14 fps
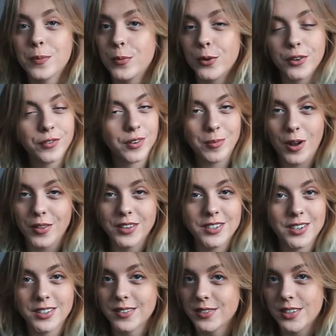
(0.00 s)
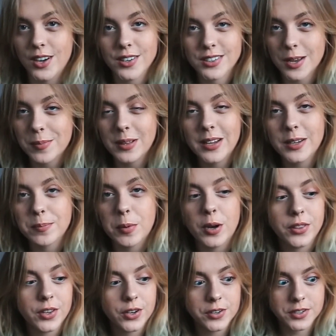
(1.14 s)
Bored from all the tons of songs I played,
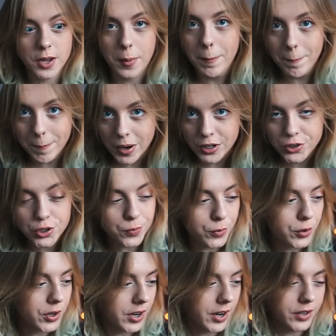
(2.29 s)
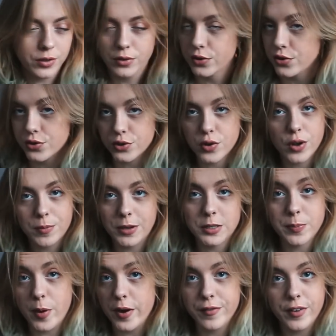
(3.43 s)
but there's a bunch more, and you can just go on my
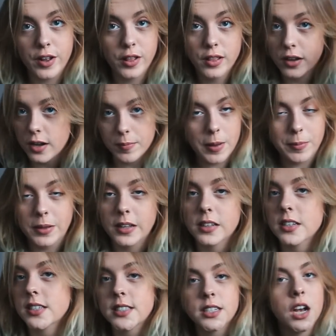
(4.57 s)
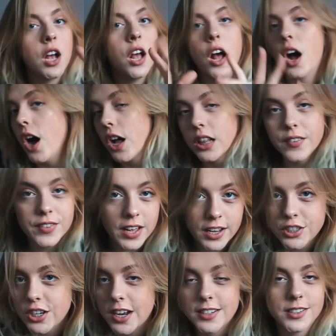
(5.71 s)
Spotify, look at my playlists, all of
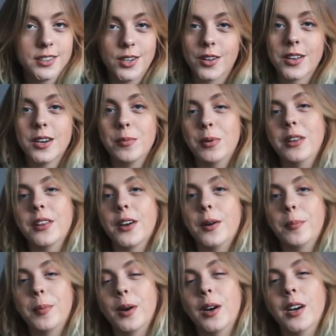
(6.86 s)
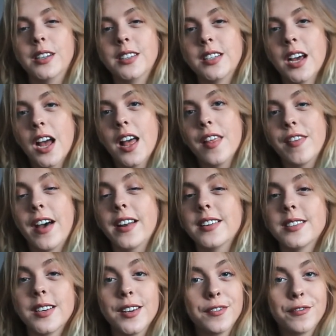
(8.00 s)
that jazz. It's all gonna be there. But that
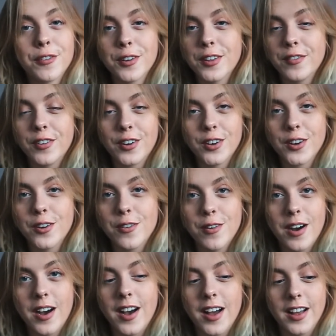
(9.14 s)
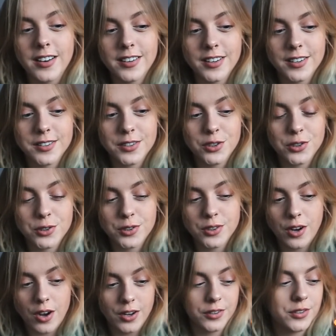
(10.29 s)
is it for the video, and it's just
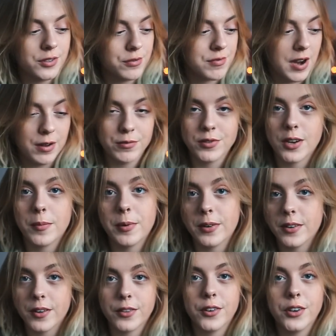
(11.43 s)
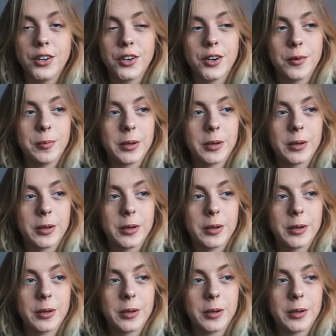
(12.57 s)
odd to round up another year